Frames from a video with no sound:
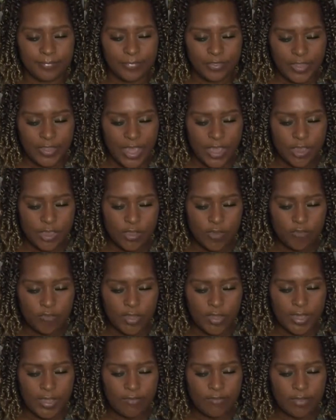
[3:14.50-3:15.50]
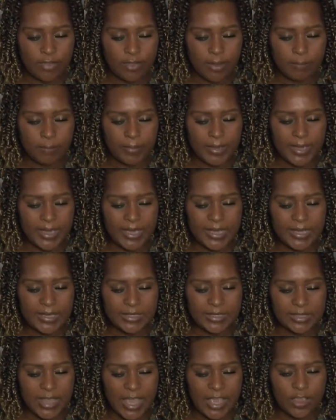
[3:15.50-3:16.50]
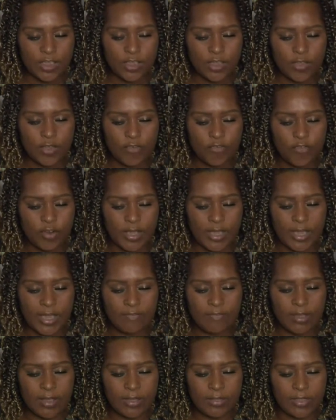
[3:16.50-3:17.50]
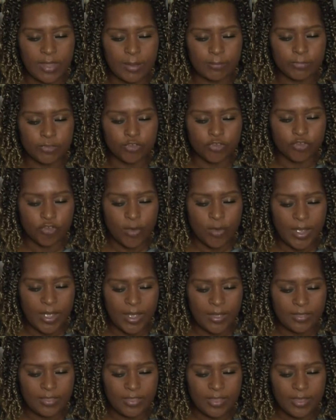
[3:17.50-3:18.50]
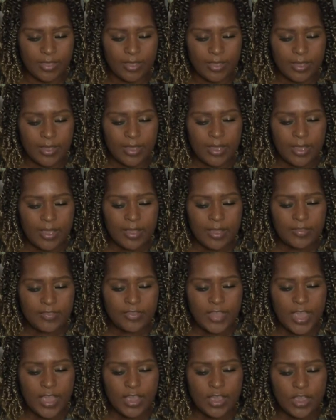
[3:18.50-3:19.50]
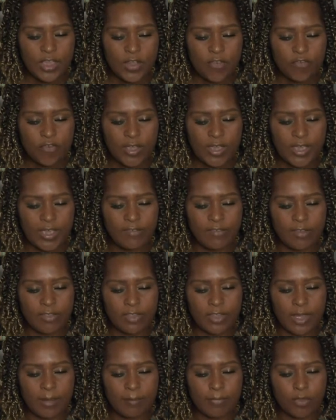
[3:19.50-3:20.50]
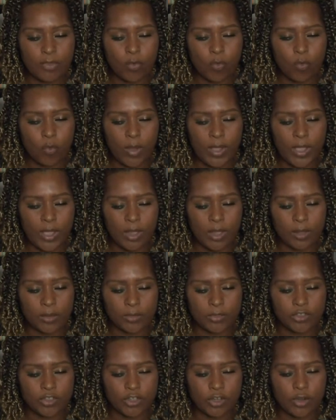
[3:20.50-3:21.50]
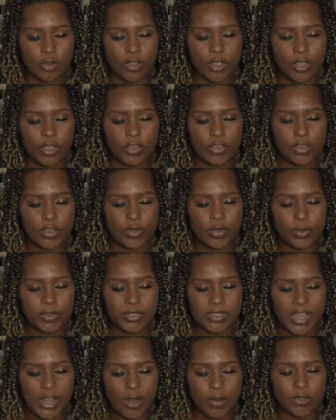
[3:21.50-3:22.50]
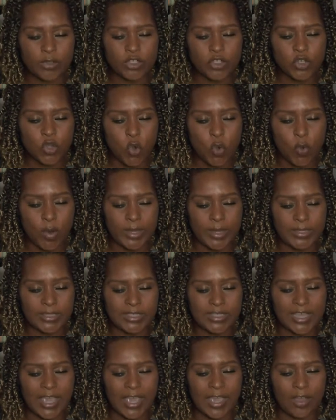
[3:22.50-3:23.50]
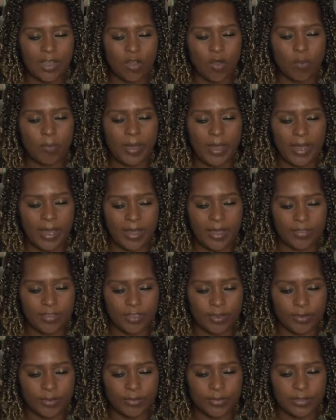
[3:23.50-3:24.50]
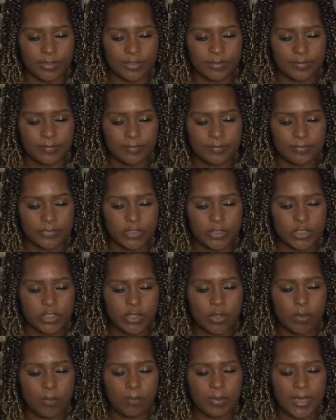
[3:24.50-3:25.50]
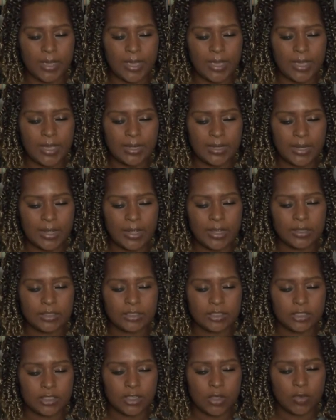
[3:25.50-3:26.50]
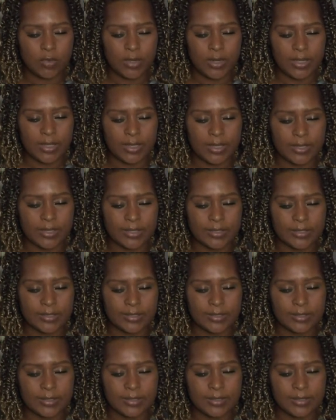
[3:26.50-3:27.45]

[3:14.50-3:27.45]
Thank you for giving them peace. Thank you for giving them strength. Thank you for giving them the will to use their stories to help others. So be it, so it is.